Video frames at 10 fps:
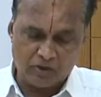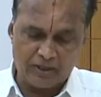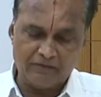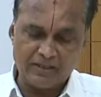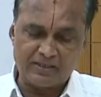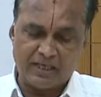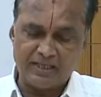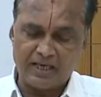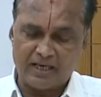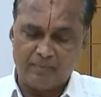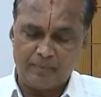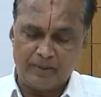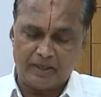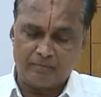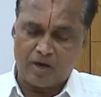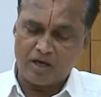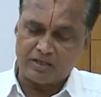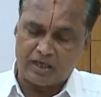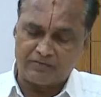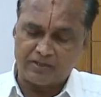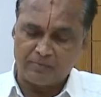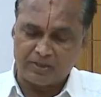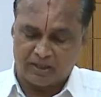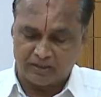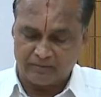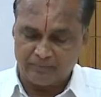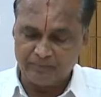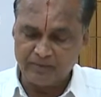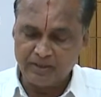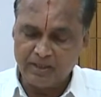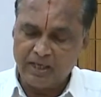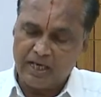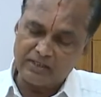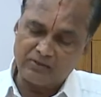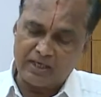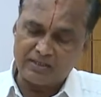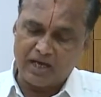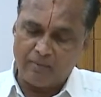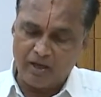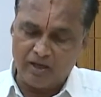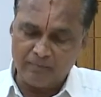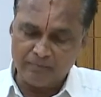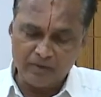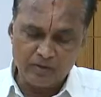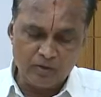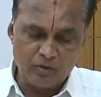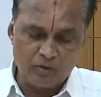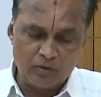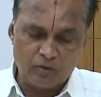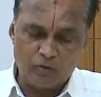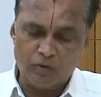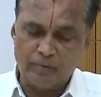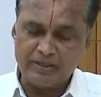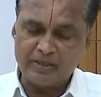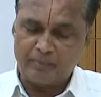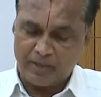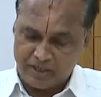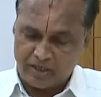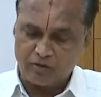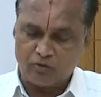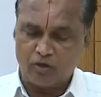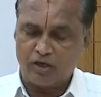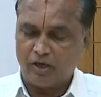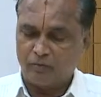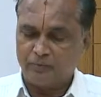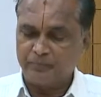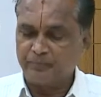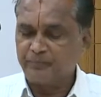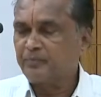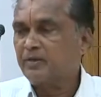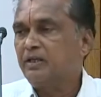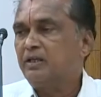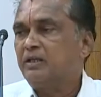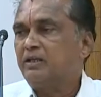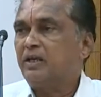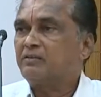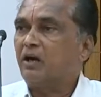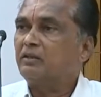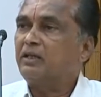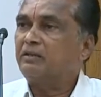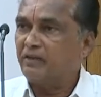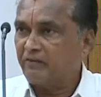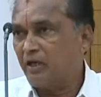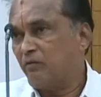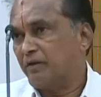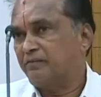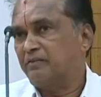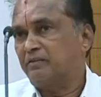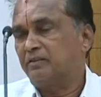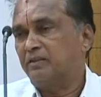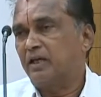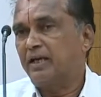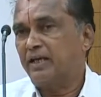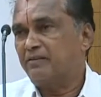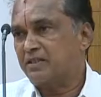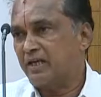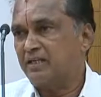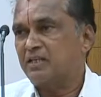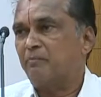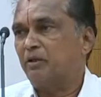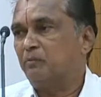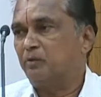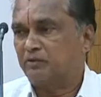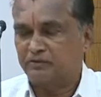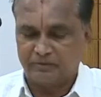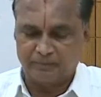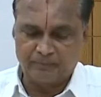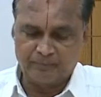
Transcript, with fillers: So he was such a competent master of Sanskrit as well as Tamil, whom it is a pleasure to quote now. He has authored several works and I have studied some of the books.